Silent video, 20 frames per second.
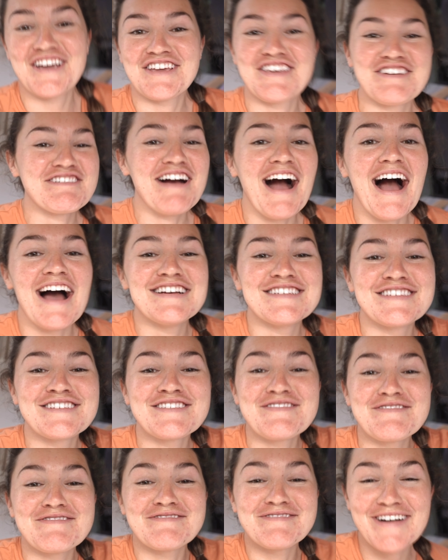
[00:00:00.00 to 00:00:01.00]
You guys,
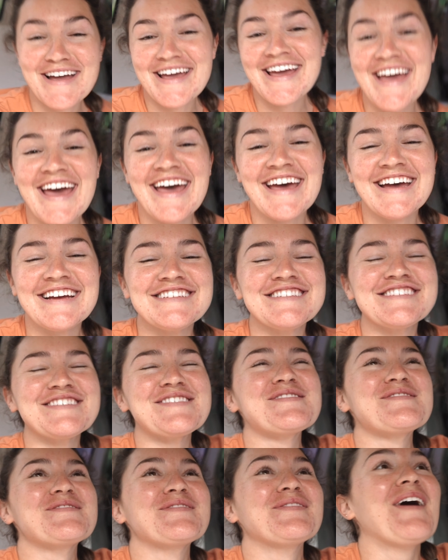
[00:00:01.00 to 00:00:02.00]
we hit
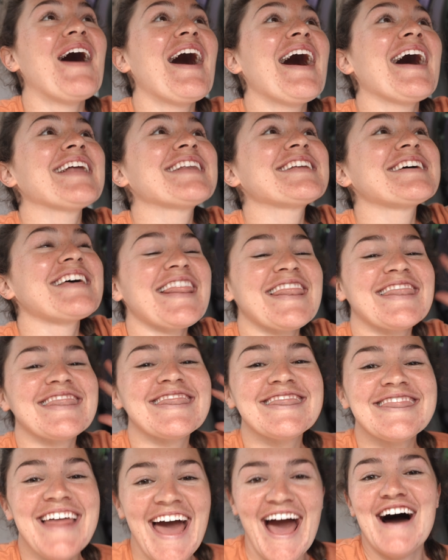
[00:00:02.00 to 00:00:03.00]
one
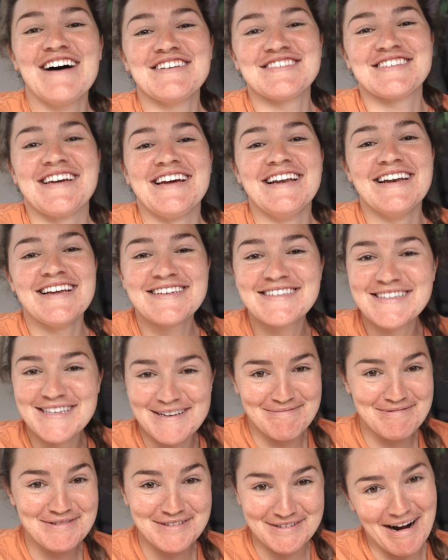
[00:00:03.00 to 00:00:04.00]
thousand
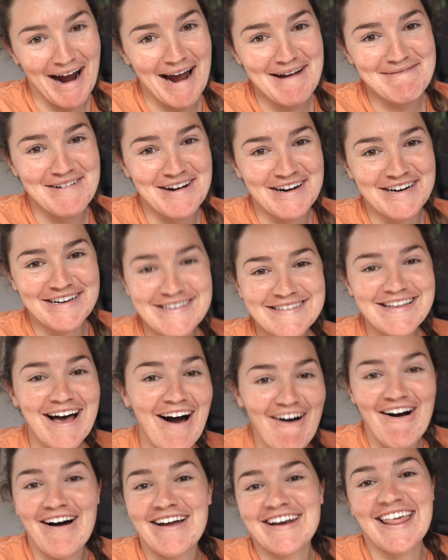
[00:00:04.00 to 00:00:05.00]
subscribers
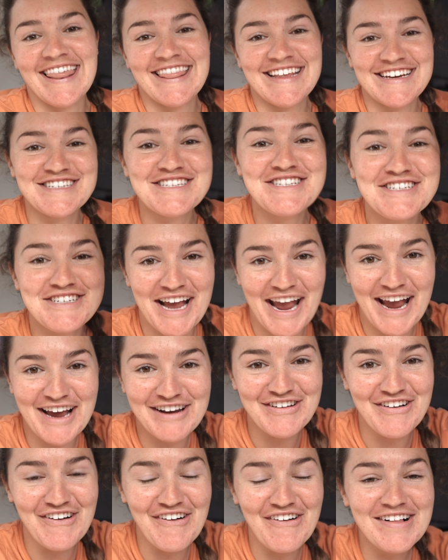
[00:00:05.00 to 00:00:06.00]
on this
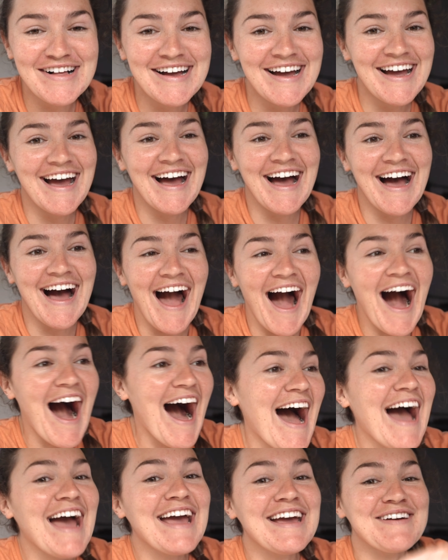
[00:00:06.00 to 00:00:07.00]
channel.
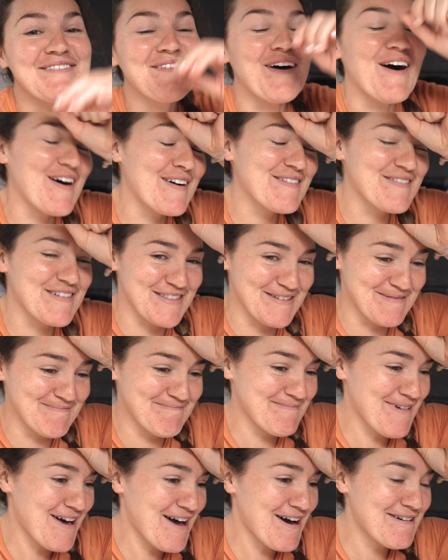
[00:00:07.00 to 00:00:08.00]
I am over the
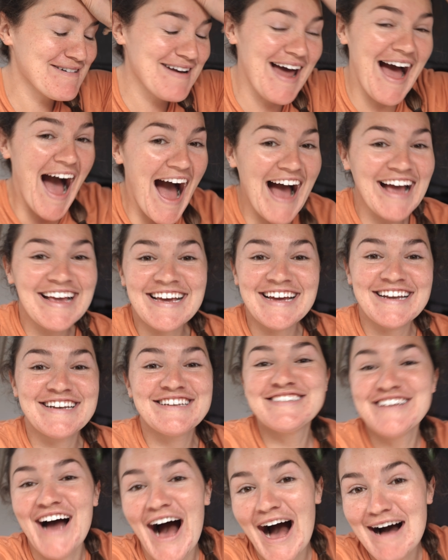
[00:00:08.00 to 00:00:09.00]
moon. I
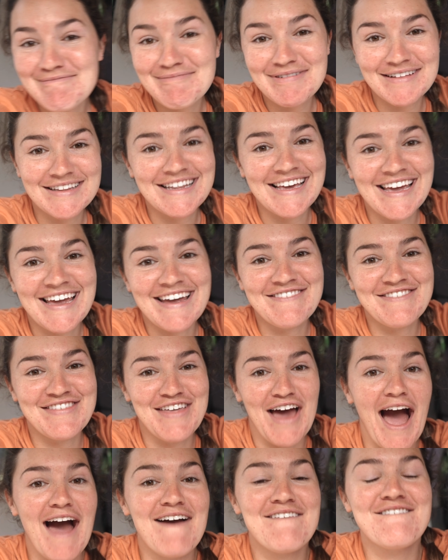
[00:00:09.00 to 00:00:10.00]
cannot believe
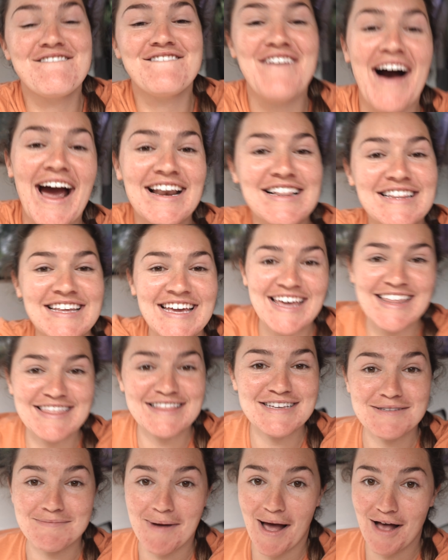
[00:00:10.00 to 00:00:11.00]
that I finally hit
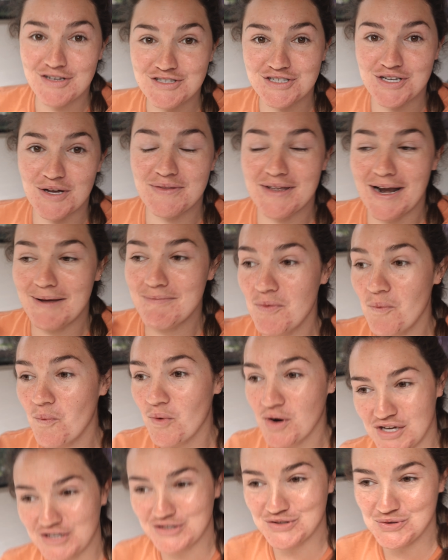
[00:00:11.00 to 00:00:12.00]
this milestone that I've been
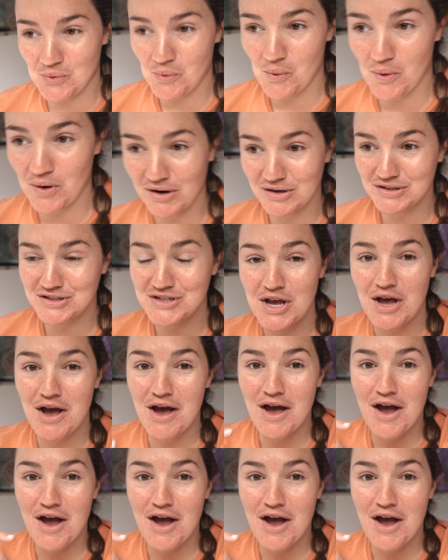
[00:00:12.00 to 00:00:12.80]
working towards